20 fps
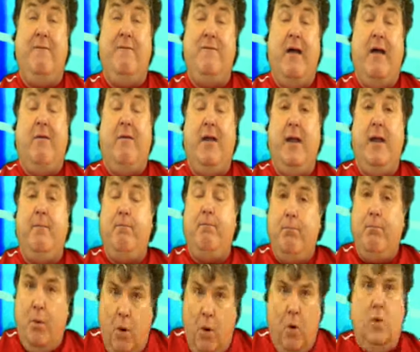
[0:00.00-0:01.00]
a very
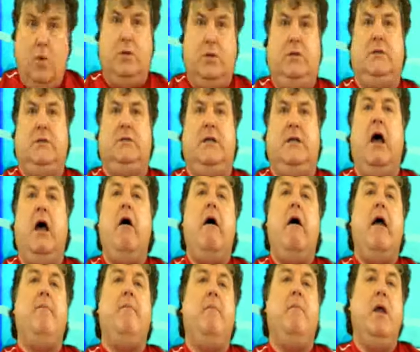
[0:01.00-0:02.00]
important
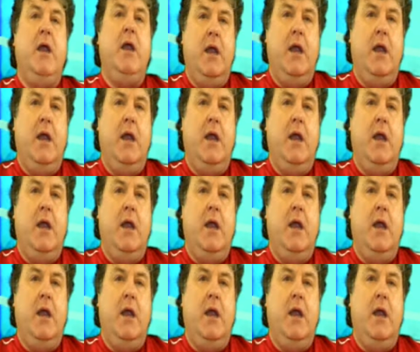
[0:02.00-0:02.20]
time